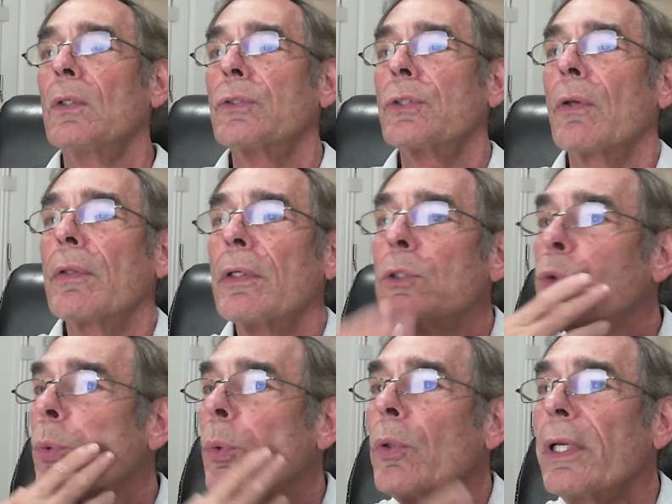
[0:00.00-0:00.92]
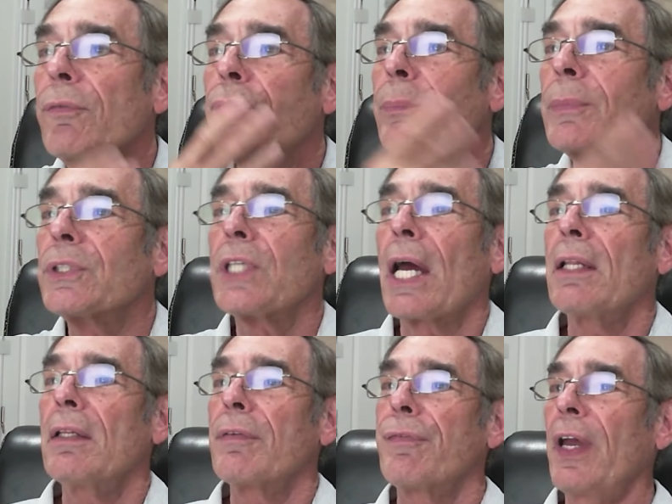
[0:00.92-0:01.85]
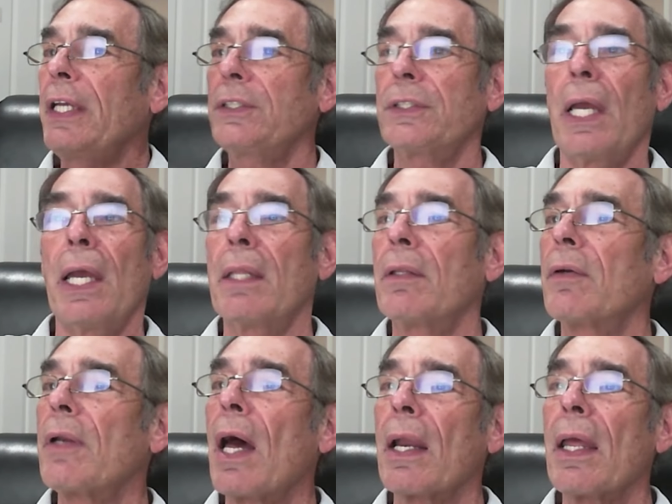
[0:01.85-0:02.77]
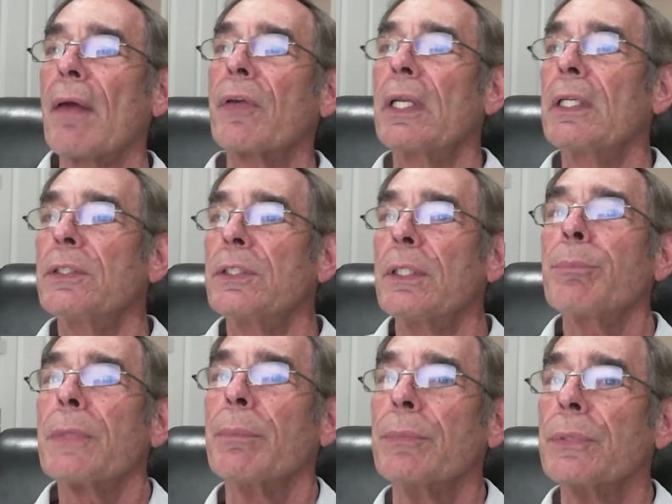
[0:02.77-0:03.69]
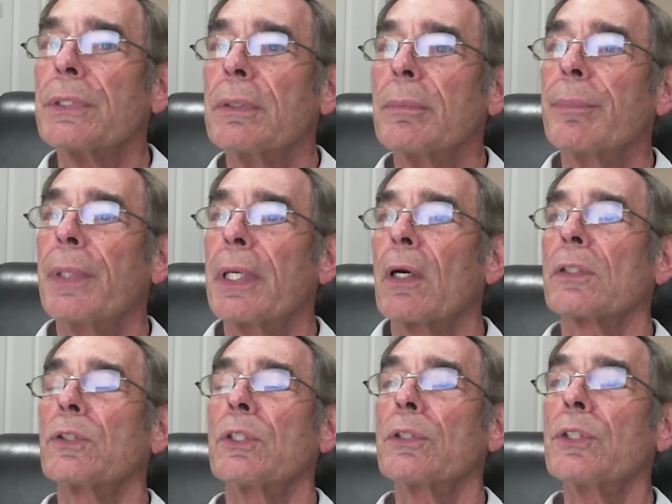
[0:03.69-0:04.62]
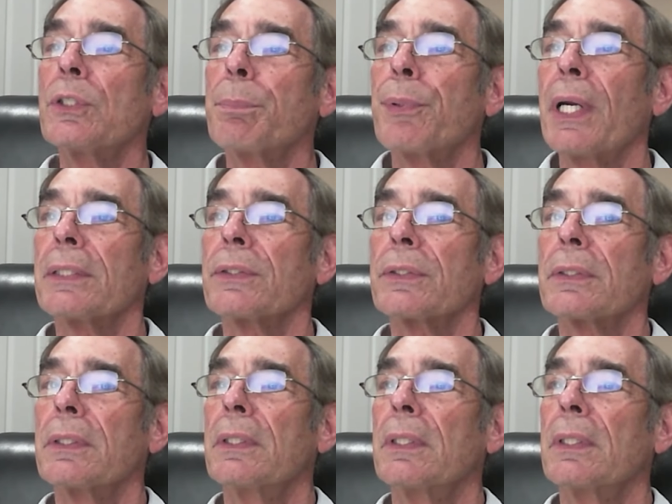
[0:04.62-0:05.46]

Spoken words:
So they're drooling from the side of the face and they're not having any symptoms because they're suppressed.